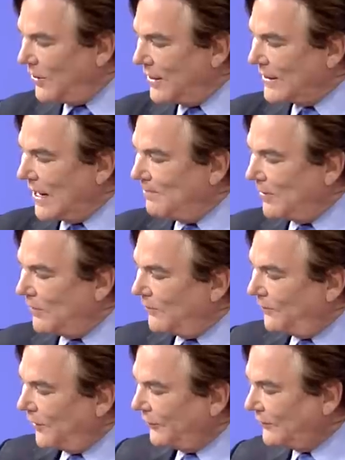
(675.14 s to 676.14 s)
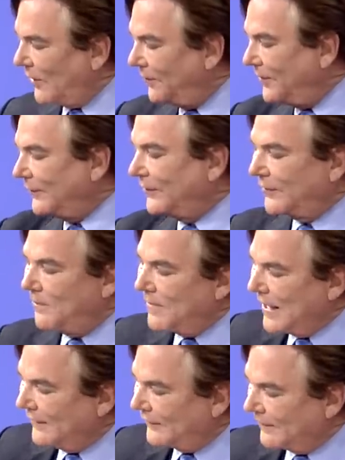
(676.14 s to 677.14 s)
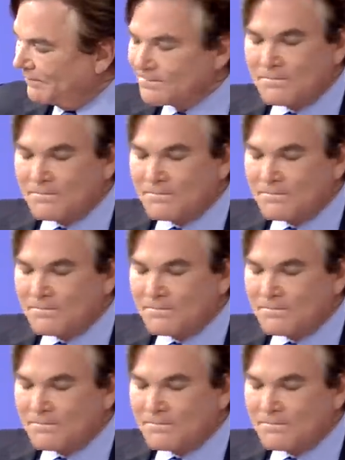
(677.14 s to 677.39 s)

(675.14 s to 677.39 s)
you a couple. Well, first of all, this is amazing.